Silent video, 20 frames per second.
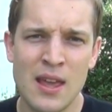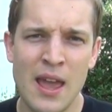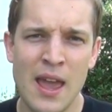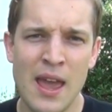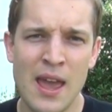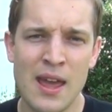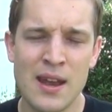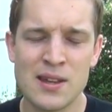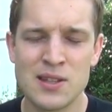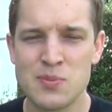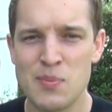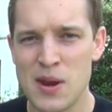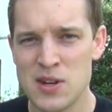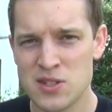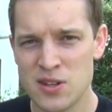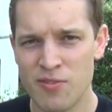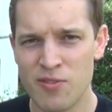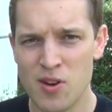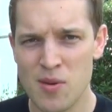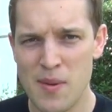And
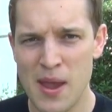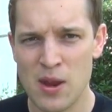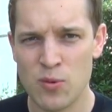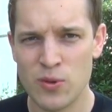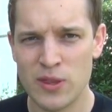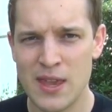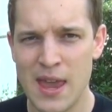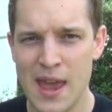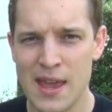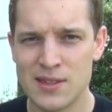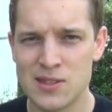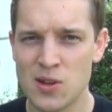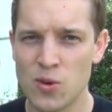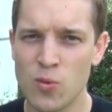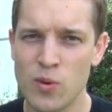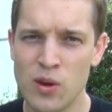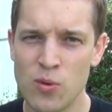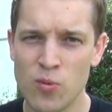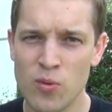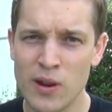especially for a man with cancer,
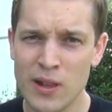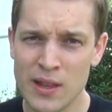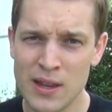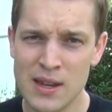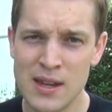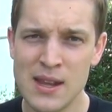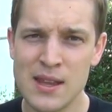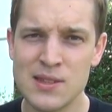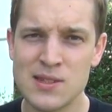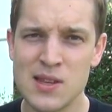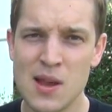we really need